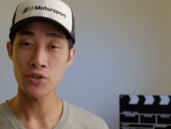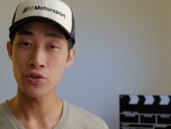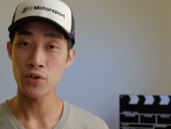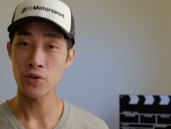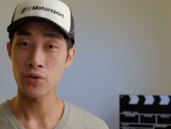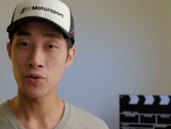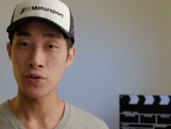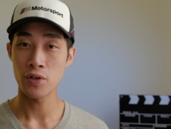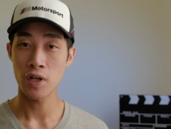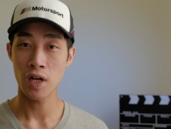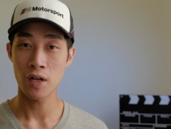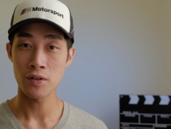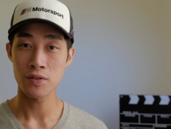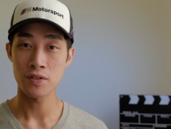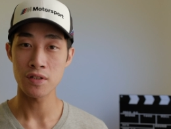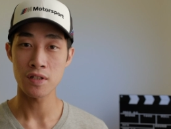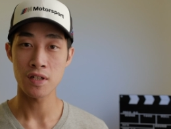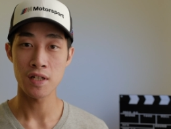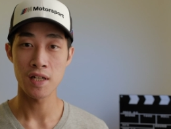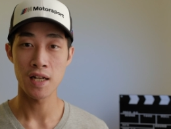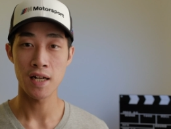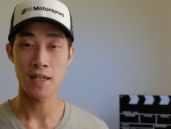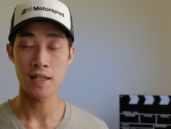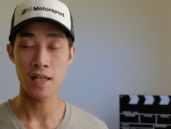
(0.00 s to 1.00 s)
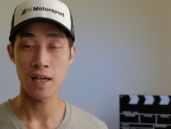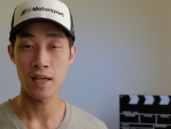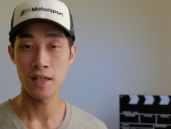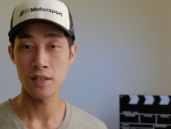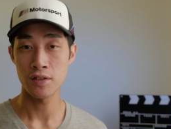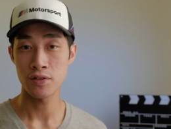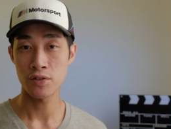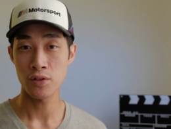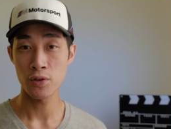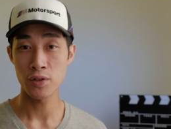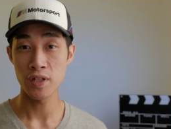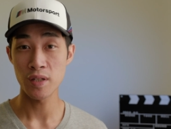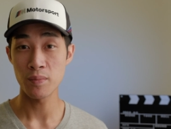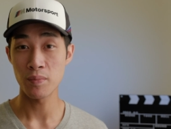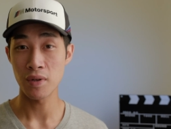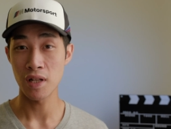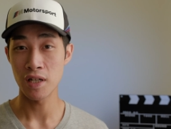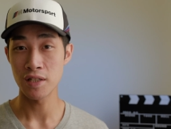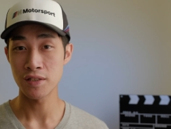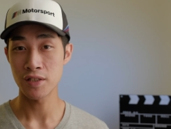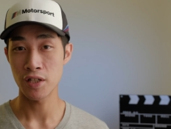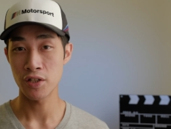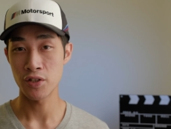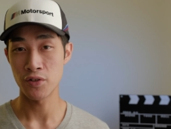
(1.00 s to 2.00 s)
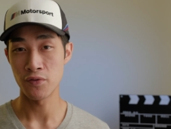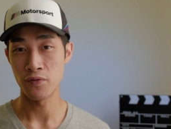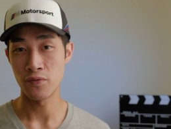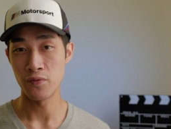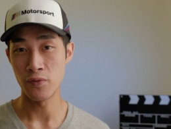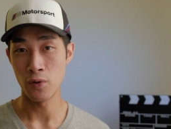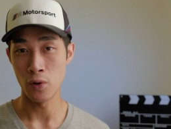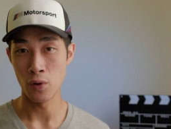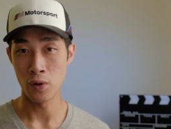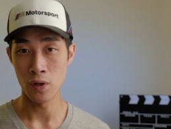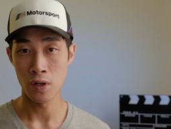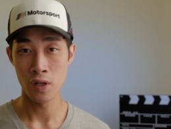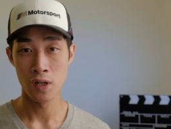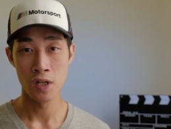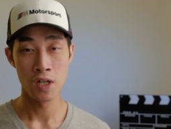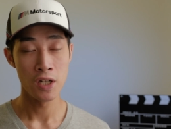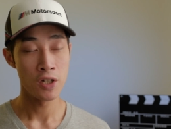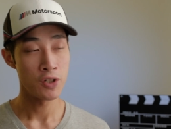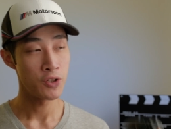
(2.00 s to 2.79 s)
showing you how to connect a Sony PlayStation 4